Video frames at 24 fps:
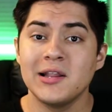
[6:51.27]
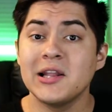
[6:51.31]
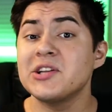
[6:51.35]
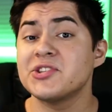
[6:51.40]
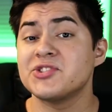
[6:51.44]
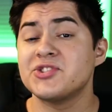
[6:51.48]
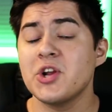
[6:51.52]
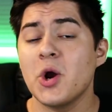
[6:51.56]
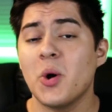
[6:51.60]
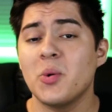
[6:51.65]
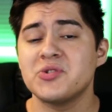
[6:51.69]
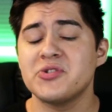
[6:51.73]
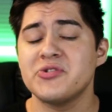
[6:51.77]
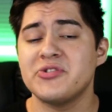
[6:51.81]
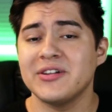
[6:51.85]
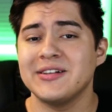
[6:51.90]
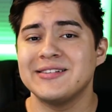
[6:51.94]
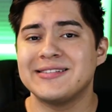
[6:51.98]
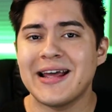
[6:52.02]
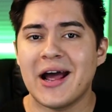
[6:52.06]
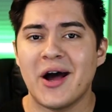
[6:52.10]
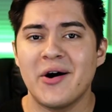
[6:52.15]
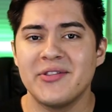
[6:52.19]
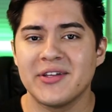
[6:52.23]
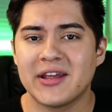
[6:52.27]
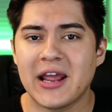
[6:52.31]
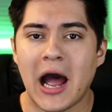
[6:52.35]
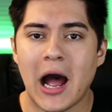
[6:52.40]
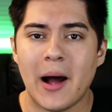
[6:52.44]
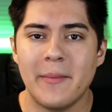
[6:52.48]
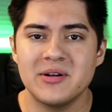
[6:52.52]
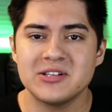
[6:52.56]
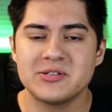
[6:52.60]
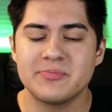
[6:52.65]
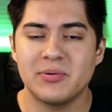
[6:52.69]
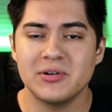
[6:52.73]
Let us know what you think down in the
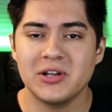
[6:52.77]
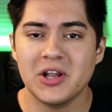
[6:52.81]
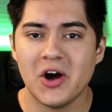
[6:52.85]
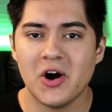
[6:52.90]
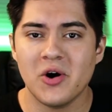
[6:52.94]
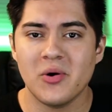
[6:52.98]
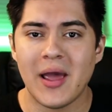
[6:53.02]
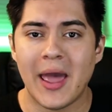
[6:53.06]
comments below,